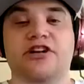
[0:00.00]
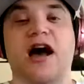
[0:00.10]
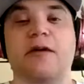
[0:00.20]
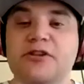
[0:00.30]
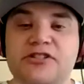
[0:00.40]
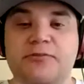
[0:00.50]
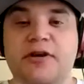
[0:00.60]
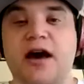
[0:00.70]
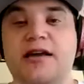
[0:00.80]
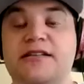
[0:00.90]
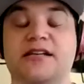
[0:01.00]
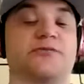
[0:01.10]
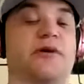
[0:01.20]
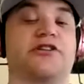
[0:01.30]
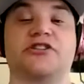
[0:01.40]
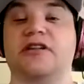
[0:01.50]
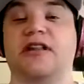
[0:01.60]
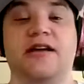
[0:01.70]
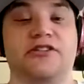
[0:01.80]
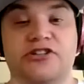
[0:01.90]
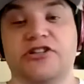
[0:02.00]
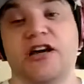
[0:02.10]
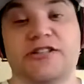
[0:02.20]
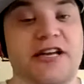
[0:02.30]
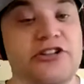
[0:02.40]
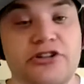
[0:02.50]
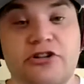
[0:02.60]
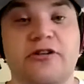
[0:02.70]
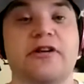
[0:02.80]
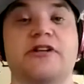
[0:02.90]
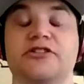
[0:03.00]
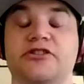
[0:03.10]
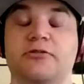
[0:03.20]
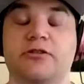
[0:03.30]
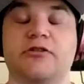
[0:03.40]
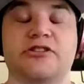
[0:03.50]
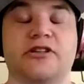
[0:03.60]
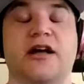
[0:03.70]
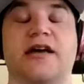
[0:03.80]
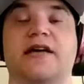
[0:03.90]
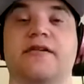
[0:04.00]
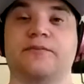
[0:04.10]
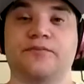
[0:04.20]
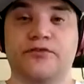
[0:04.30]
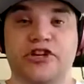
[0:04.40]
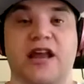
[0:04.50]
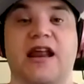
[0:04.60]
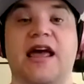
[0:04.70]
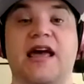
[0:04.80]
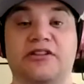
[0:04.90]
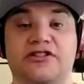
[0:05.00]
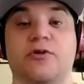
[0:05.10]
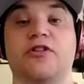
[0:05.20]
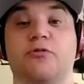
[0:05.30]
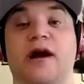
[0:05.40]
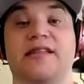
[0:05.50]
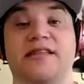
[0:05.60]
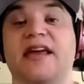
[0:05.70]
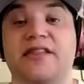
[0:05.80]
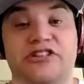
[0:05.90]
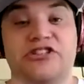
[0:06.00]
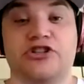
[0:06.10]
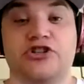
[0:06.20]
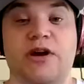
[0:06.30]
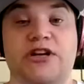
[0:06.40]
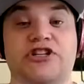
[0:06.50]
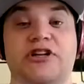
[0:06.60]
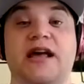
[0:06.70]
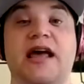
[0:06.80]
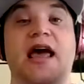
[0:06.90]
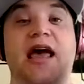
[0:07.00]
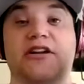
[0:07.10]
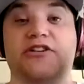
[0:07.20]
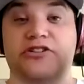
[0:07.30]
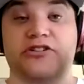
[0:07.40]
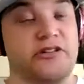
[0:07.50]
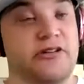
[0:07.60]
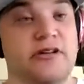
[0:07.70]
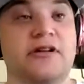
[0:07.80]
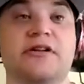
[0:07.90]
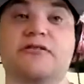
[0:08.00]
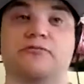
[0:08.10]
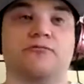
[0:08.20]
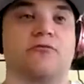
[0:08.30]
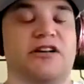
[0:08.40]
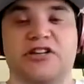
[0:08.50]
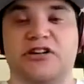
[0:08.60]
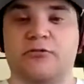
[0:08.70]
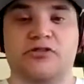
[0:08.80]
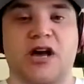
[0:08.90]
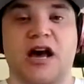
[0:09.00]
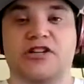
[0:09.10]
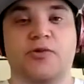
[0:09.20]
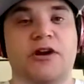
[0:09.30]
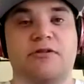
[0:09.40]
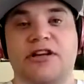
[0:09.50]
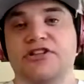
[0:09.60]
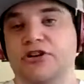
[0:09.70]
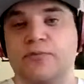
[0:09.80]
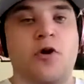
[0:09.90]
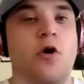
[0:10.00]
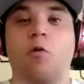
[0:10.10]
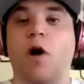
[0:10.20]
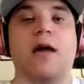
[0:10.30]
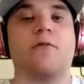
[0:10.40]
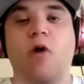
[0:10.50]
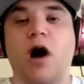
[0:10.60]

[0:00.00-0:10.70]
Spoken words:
time with some guys, especially like just guys injured. So it looks like Shanahan is doing the right thing in this situation and just resting those guys when you need to. Why